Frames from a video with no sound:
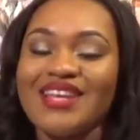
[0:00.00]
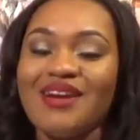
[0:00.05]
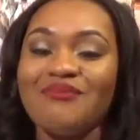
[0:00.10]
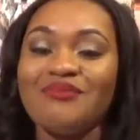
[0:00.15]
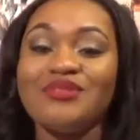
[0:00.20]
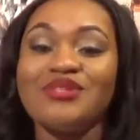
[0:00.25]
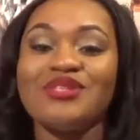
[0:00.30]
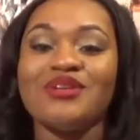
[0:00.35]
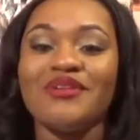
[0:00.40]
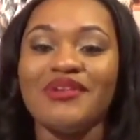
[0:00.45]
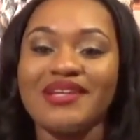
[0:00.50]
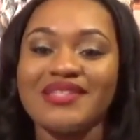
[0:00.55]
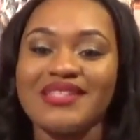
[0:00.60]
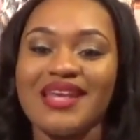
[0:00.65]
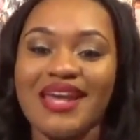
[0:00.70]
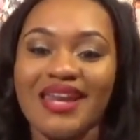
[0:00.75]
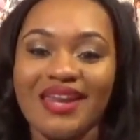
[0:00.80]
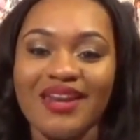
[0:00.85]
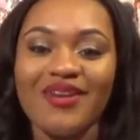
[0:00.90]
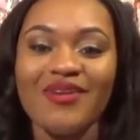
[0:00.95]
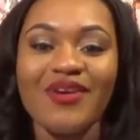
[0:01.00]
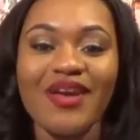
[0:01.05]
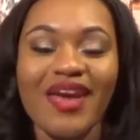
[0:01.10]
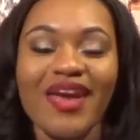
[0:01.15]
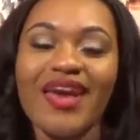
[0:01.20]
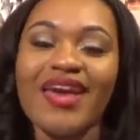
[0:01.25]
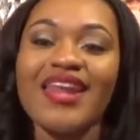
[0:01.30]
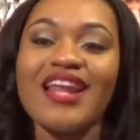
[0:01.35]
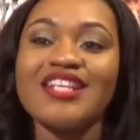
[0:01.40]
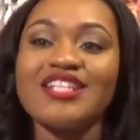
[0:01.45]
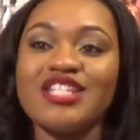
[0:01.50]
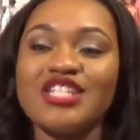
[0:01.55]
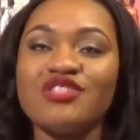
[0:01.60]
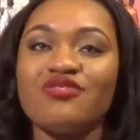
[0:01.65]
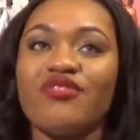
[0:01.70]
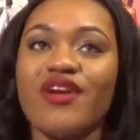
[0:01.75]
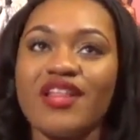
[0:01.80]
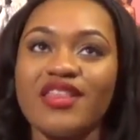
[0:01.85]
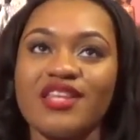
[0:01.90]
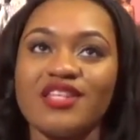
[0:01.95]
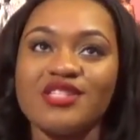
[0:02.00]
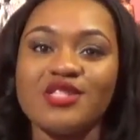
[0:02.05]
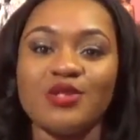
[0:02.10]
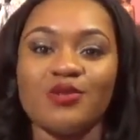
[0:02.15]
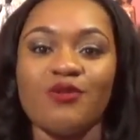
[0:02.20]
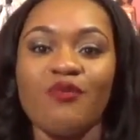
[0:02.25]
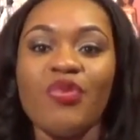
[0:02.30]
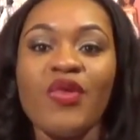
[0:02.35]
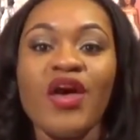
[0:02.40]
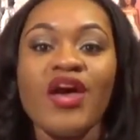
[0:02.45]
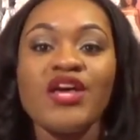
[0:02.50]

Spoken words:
I'm so excited. Okay, and I just read this too.